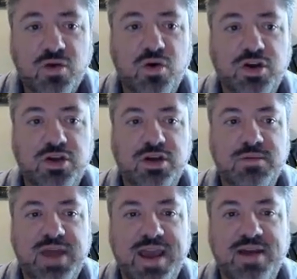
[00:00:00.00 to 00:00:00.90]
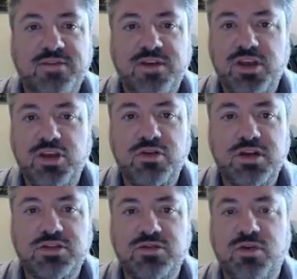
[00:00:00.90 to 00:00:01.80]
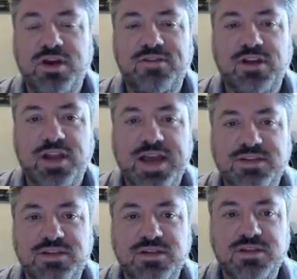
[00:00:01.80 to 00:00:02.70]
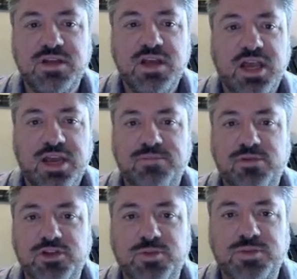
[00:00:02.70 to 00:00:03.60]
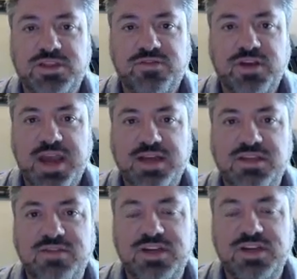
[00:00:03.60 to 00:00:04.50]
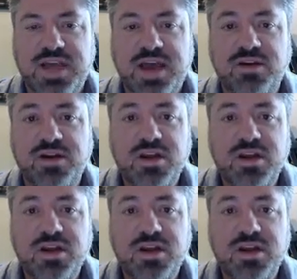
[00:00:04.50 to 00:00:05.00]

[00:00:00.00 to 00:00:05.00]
or you can have units or even lessons and pull specific activities out.